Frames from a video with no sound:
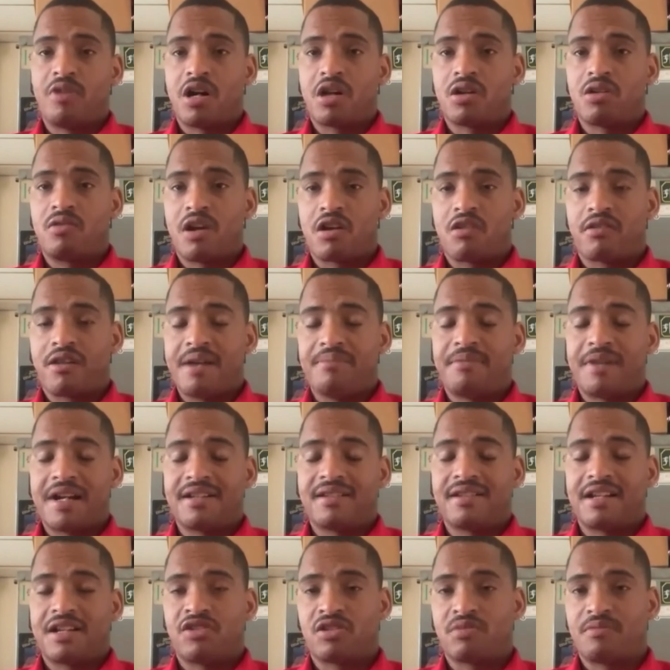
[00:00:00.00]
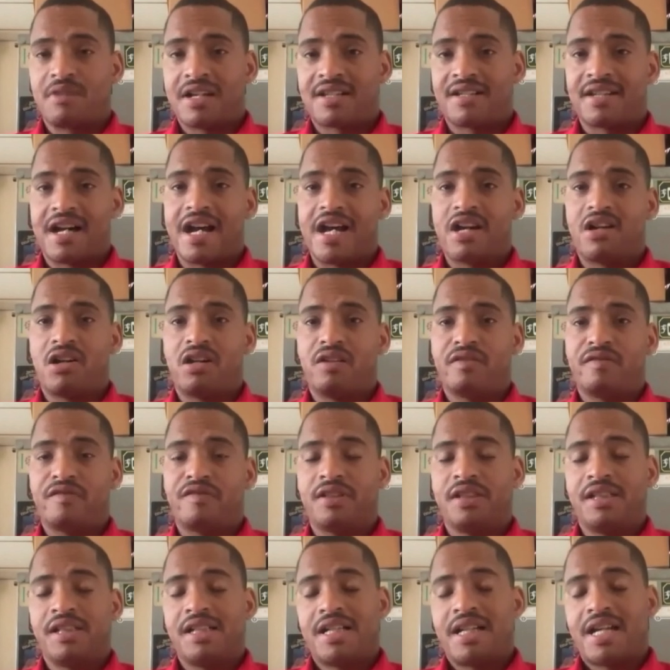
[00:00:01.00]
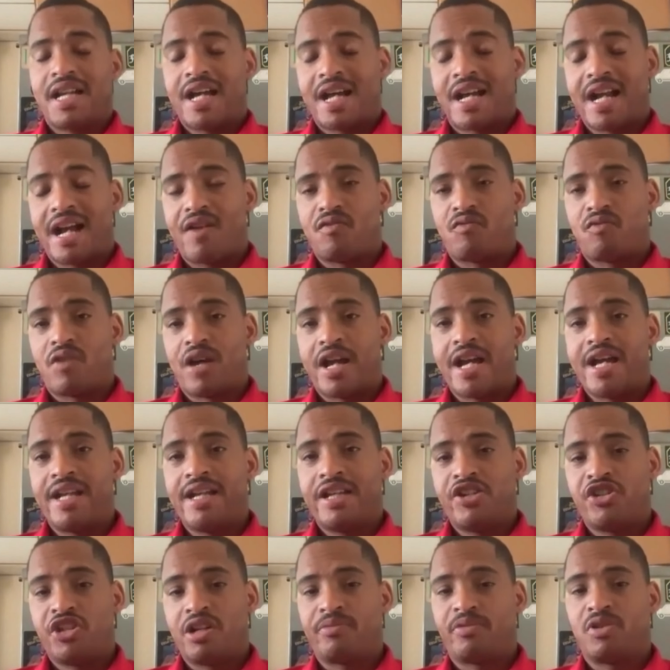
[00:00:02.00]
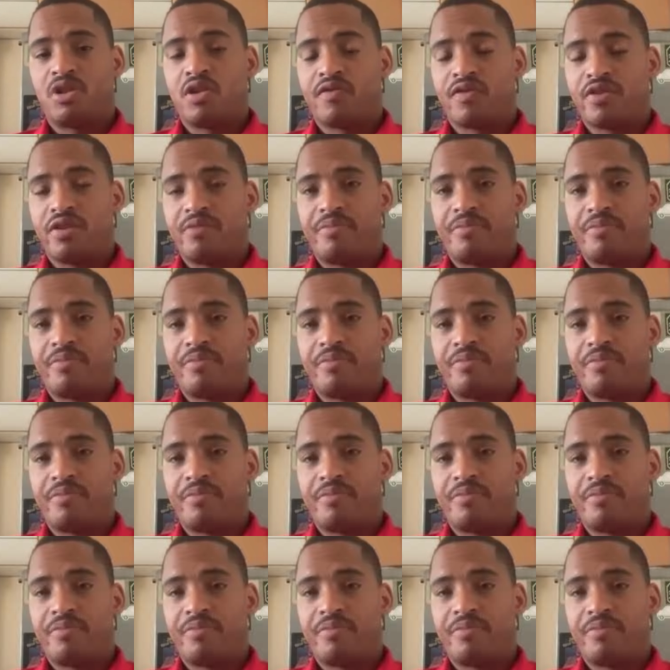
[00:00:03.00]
I grabbed my I took my tie off, and I ran and jumped over the